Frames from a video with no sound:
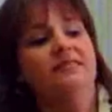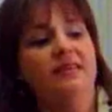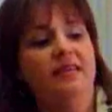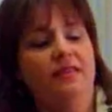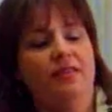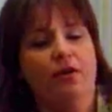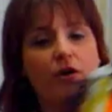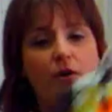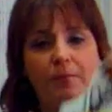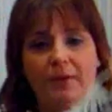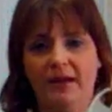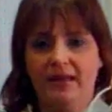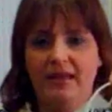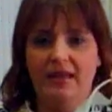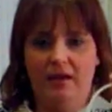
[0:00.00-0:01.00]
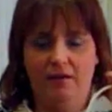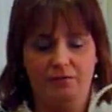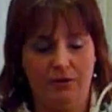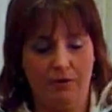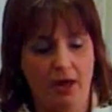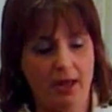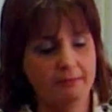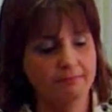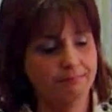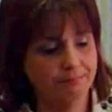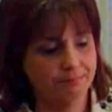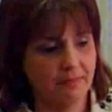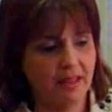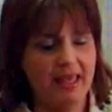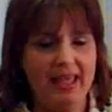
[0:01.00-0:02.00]
this, they're going to pick a gift, okay?
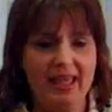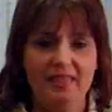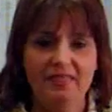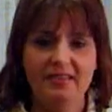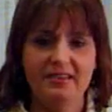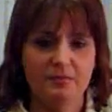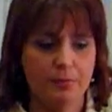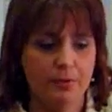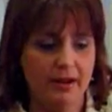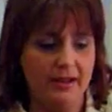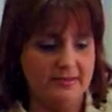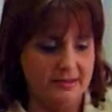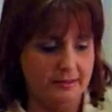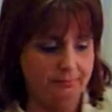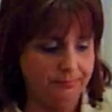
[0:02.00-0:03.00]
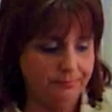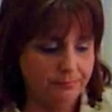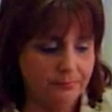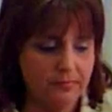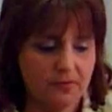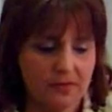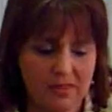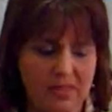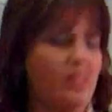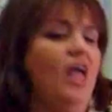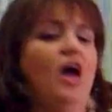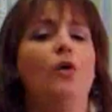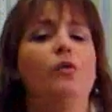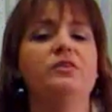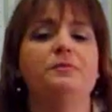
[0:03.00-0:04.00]
In this present,
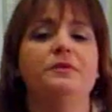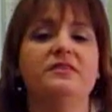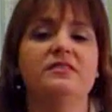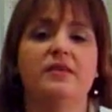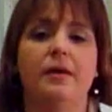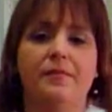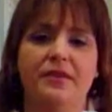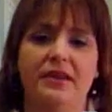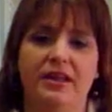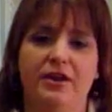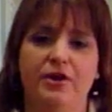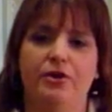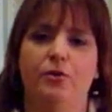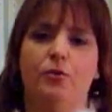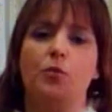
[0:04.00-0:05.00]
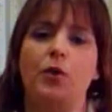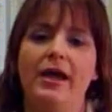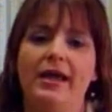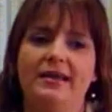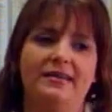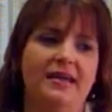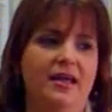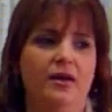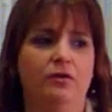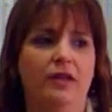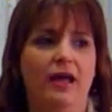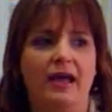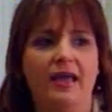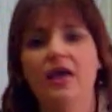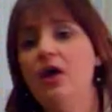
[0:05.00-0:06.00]
I always put something in here to weigh it down.
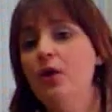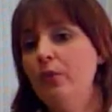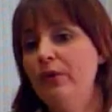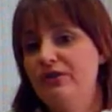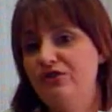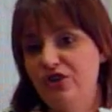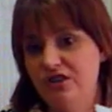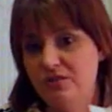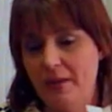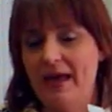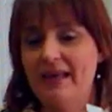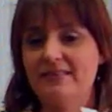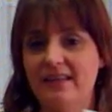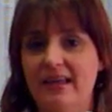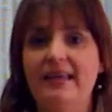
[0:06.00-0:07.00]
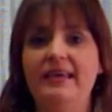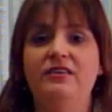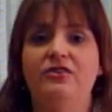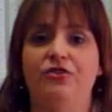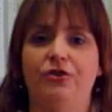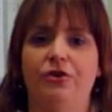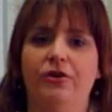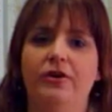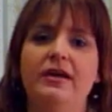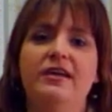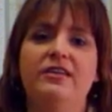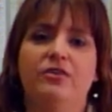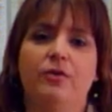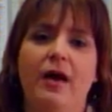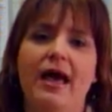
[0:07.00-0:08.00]
Like, we just passed Easter,
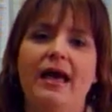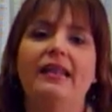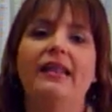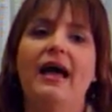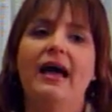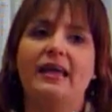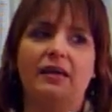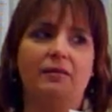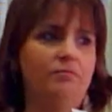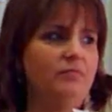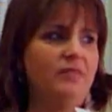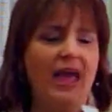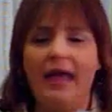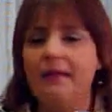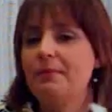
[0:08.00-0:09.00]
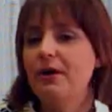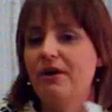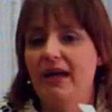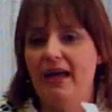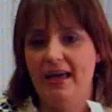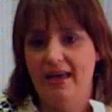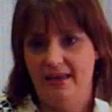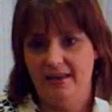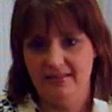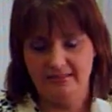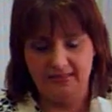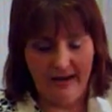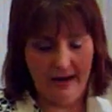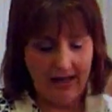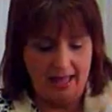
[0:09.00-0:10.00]
so I had like Cadbury
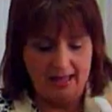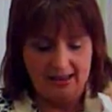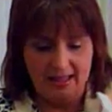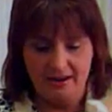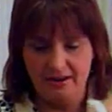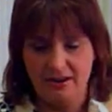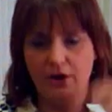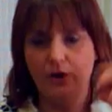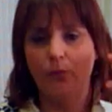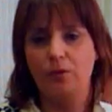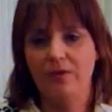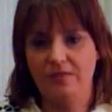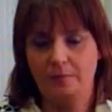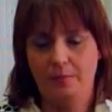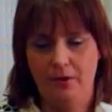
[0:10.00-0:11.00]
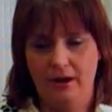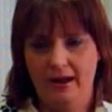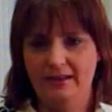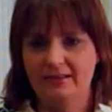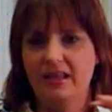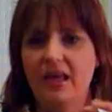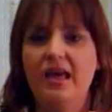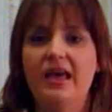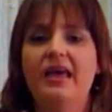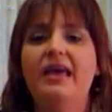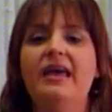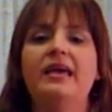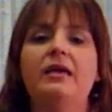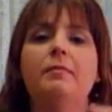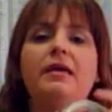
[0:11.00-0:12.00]
eggs that I had down in here with the prize.
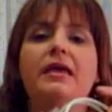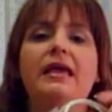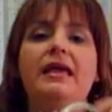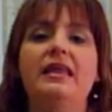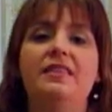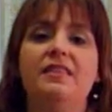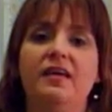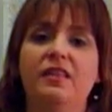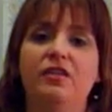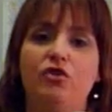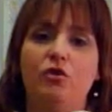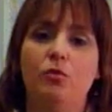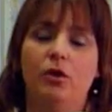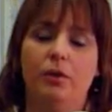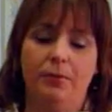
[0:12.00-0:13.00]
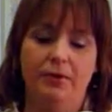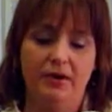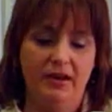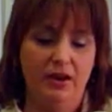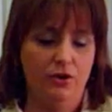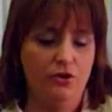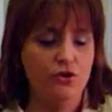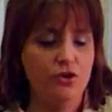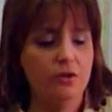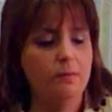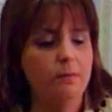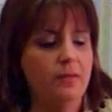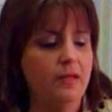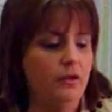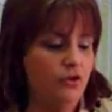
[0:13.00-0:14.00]
It can be anything that you want to put in here. You
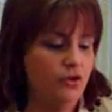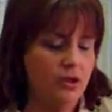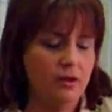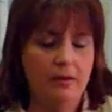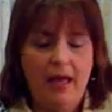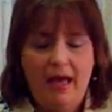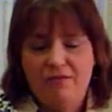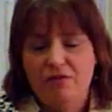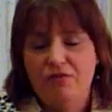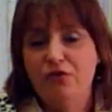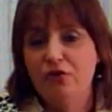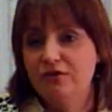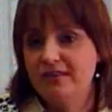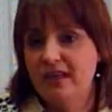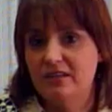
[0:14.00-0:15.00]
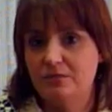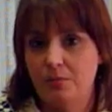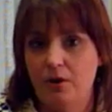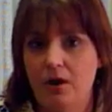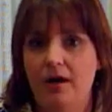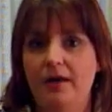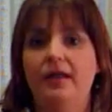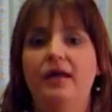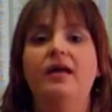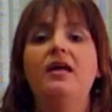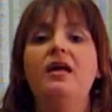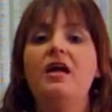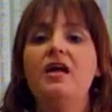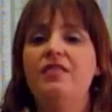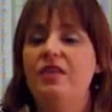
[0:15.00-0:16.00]
can have a full-size
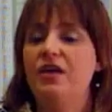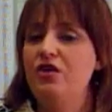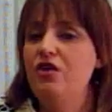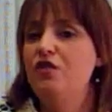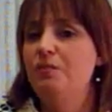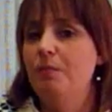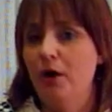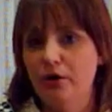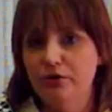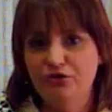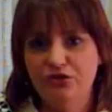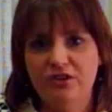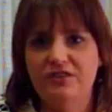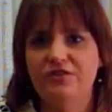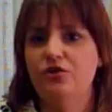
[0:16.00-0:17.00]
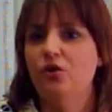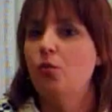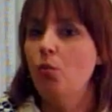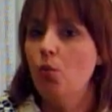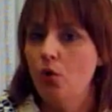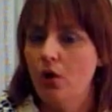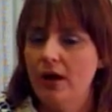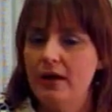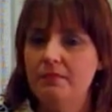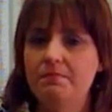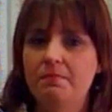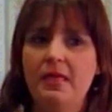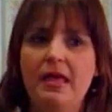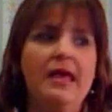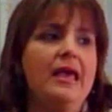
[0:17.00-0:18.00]
product that you've purchased or
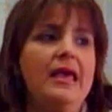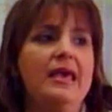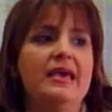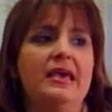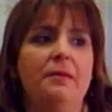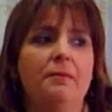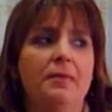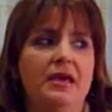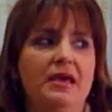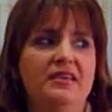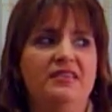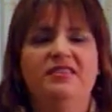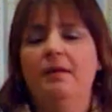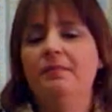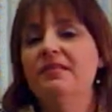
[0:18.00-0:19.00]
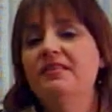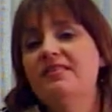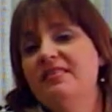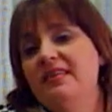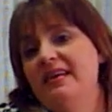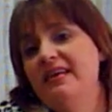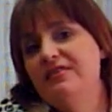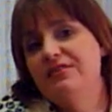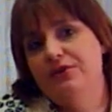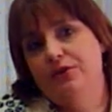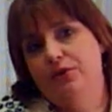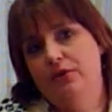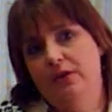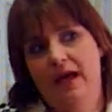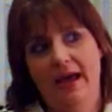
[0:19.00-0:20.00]
won. It can be something
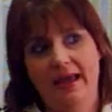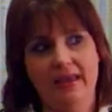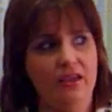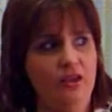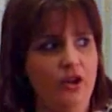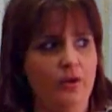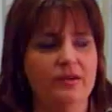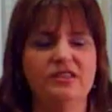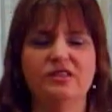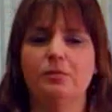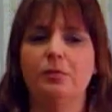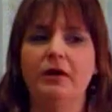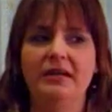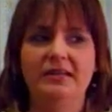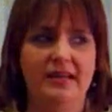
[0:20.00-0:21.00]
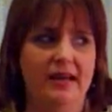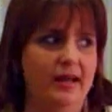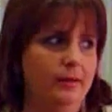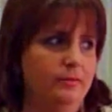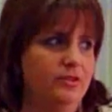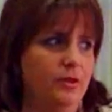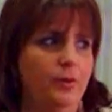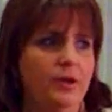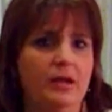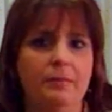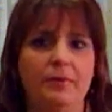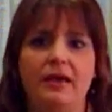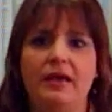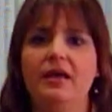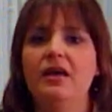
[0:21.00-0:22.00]
seasonal, like, it's springtime, so it
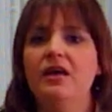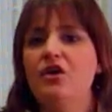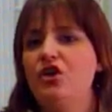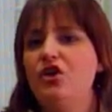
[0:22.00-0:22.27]
could be,